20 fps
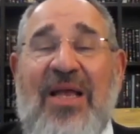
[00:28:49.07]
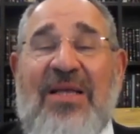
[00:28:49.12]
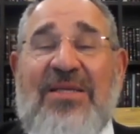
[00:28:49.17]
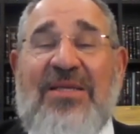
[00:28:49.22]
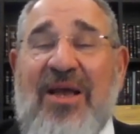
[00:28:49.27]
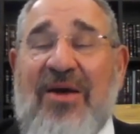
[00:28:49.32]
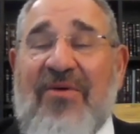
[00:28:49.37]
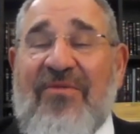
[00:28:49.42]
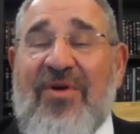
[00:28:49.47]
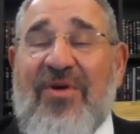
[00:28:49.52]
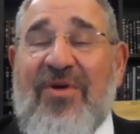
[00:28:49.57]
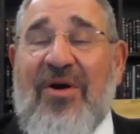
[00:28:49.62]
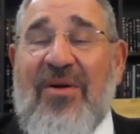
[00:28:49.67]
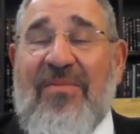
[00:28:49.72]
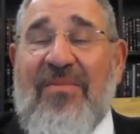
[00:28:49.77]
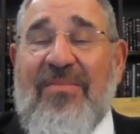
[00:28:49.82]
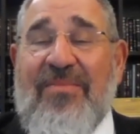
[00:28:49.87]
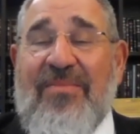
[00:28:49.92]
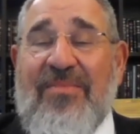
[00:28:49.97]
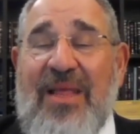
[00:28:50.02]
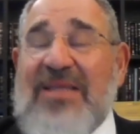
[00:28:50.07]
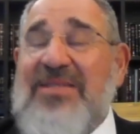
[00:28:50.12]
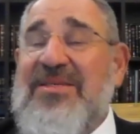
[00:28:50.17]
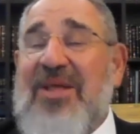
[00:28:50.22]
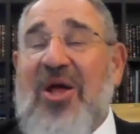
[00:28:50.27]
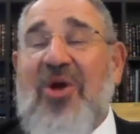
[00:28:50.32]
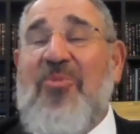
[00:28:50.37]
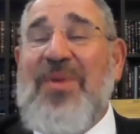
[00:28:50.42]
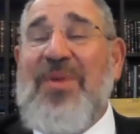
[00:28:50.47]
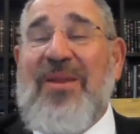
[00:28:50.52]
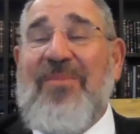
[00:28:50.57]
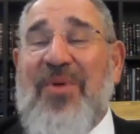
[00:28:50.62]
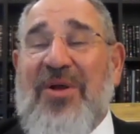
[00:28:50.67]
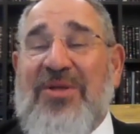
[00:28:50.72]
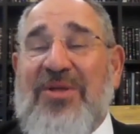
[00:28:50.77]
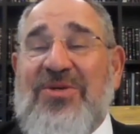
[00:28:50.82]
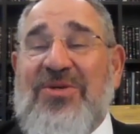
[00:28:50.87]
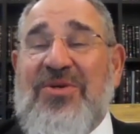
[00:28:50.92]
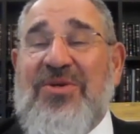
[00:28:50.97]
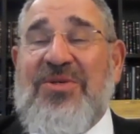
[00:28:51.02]
Es Avram. That's the opening
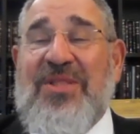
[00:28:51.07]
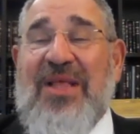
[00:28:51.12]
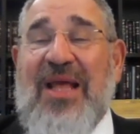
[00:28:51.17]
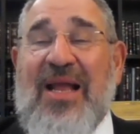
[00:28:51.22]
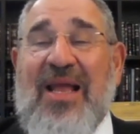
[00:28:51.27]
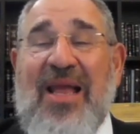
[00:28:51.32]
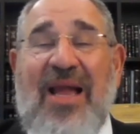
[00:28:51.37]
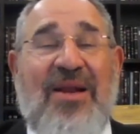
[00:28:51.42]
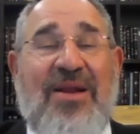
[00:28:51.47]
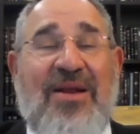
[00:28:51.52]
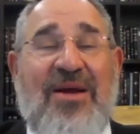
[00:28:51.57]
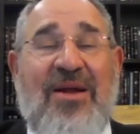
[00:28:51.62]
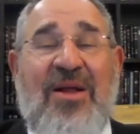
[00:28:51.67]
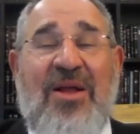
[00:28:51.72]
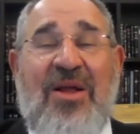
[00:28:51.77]
pasuk to the Akedah.